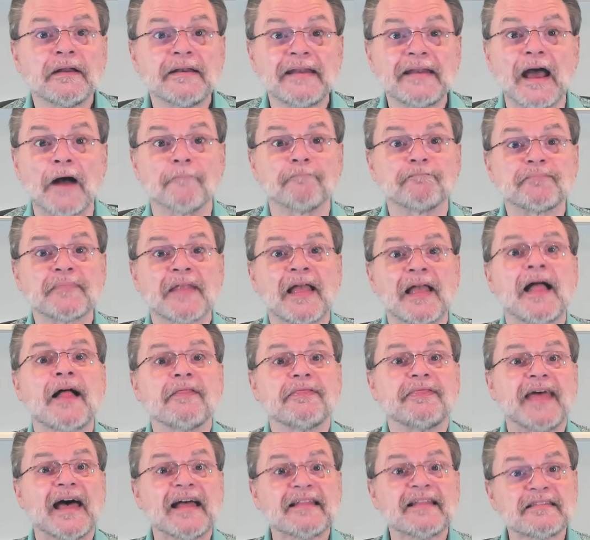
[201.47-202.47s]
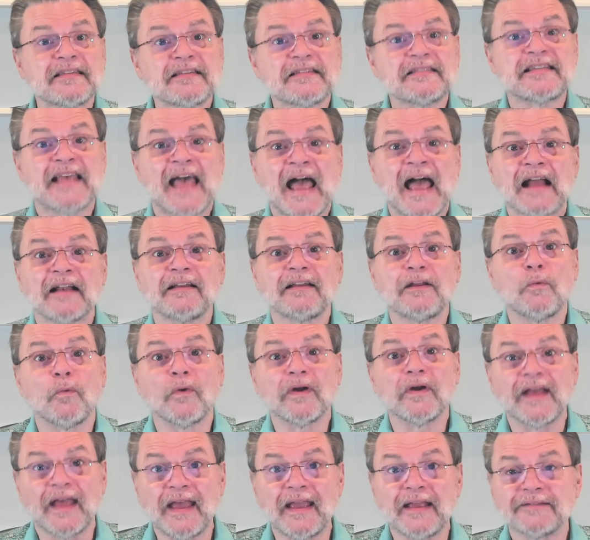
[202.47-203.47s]
Now, that's exactly
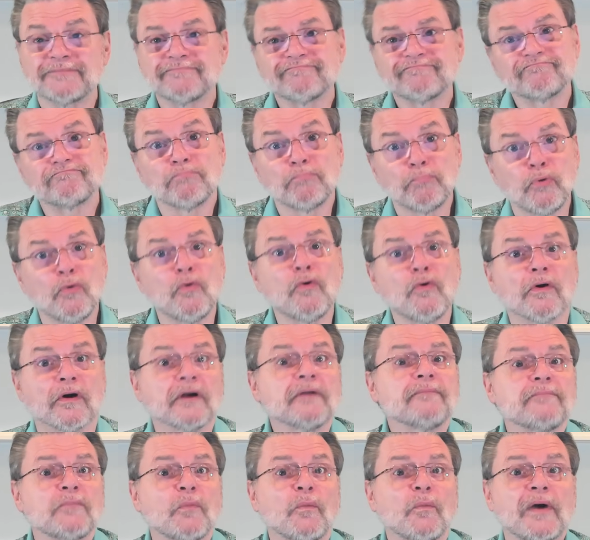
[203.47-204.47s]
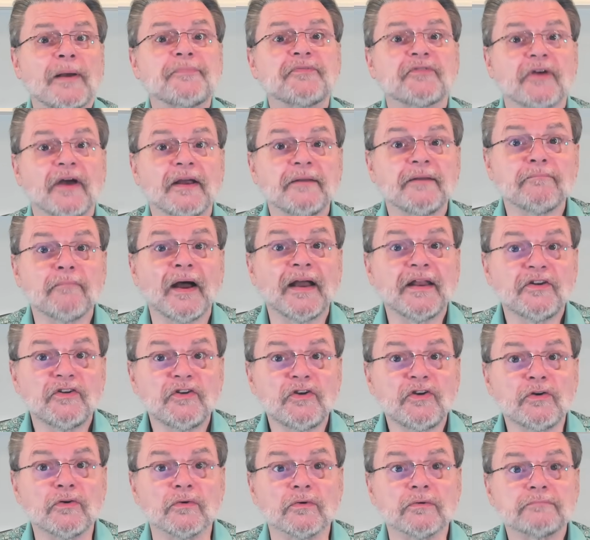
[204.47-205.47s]
what a poor website might
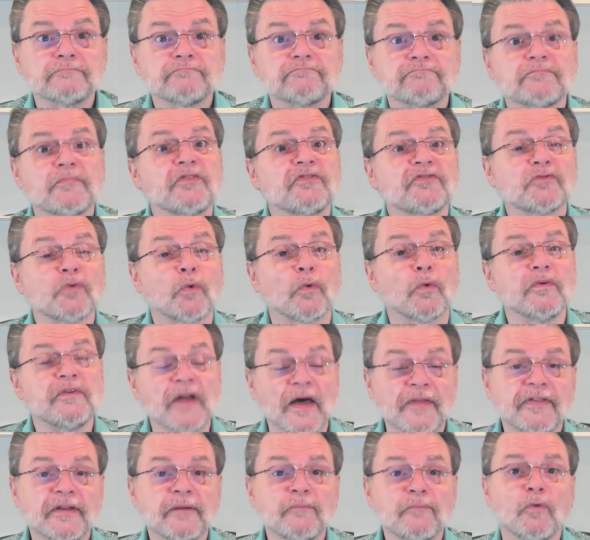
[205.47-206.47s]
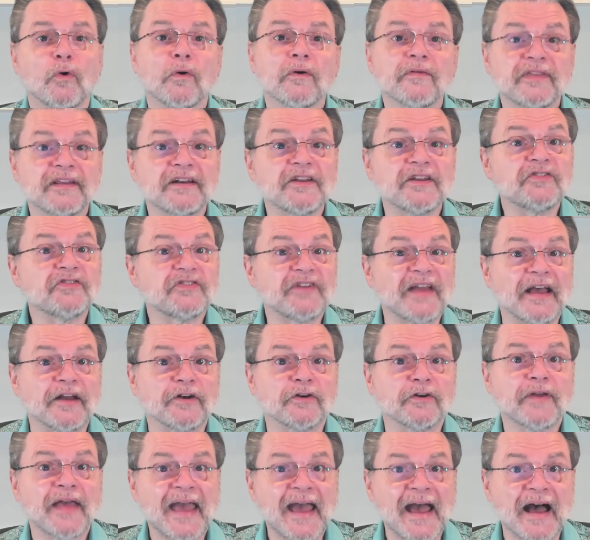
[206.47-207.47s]
do, store nothing more than a
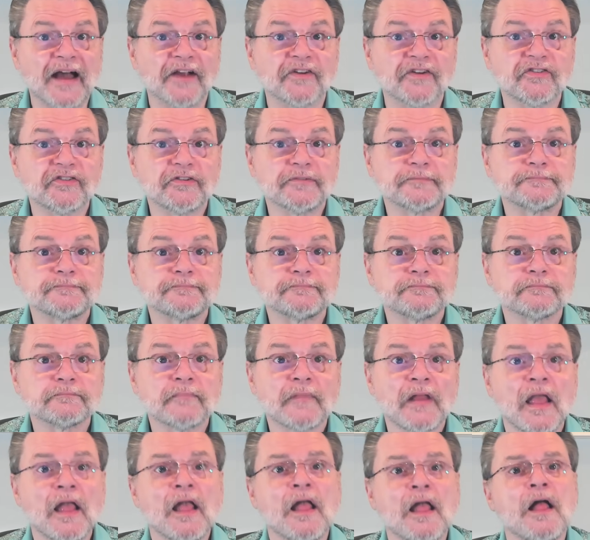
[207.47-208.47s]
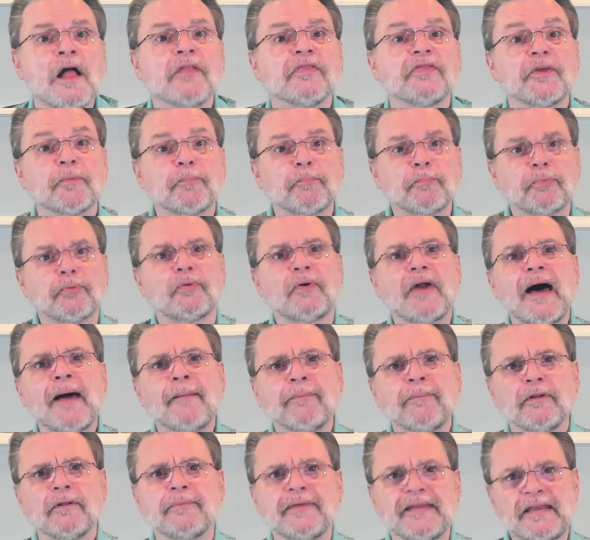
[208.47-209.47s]
standard hash. The
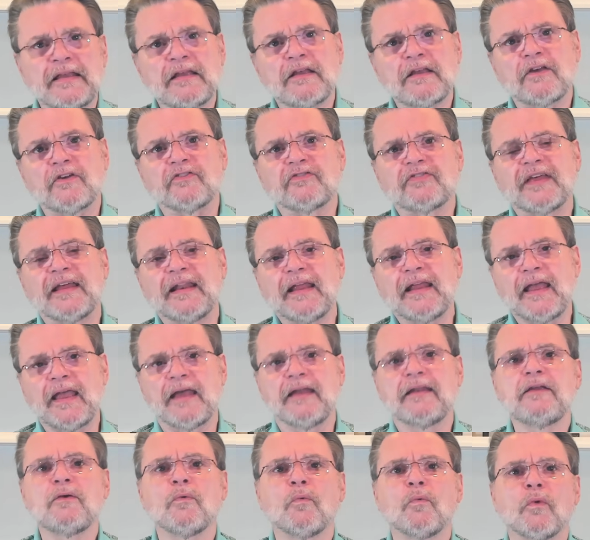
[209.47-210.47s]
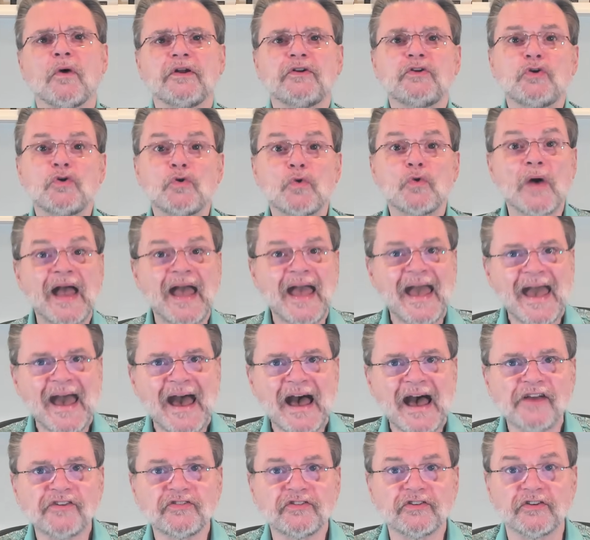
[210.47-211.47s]
problem is that anyone who
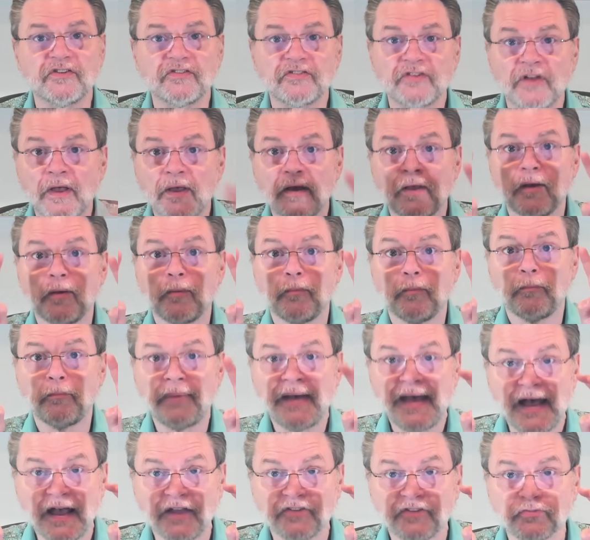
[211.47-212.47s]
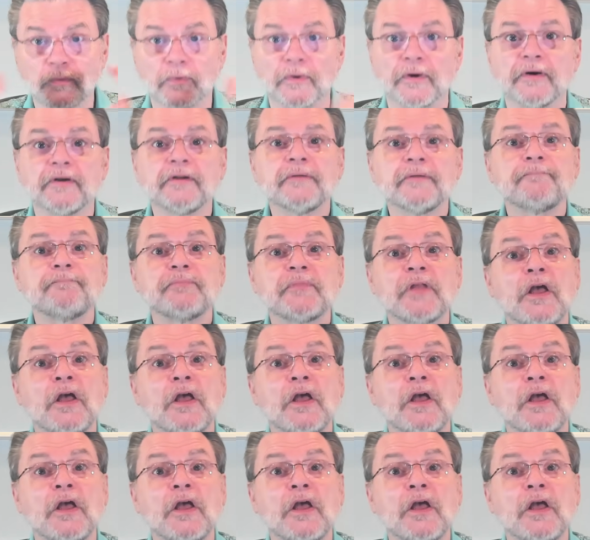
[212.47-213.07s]
hashes password